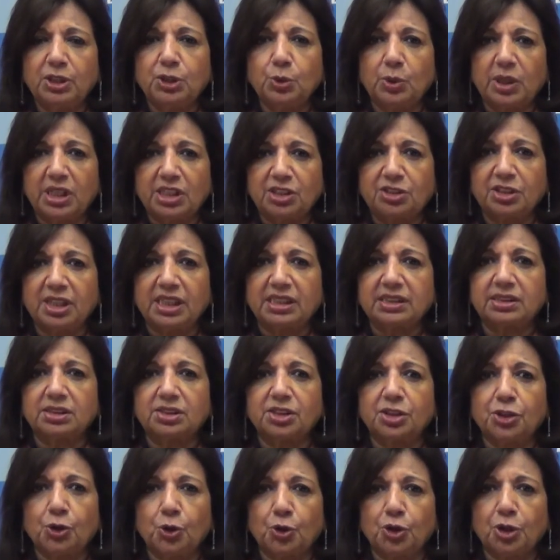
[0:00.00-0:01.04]
to address
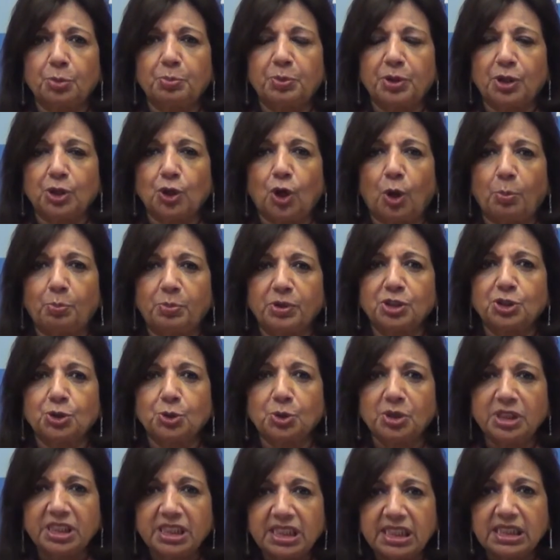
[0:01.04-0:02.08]
the European
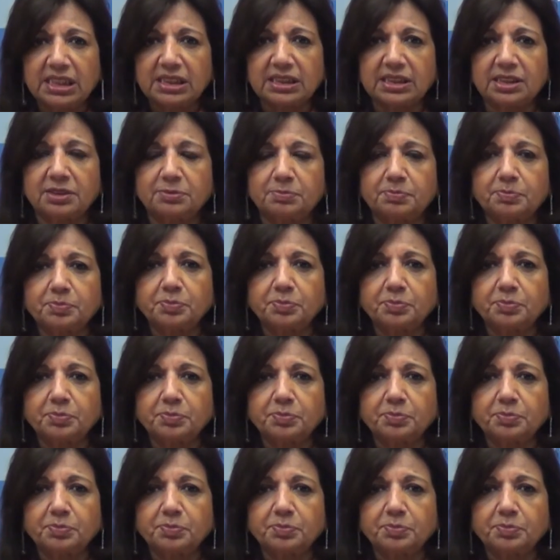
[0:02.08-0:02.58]
opportunities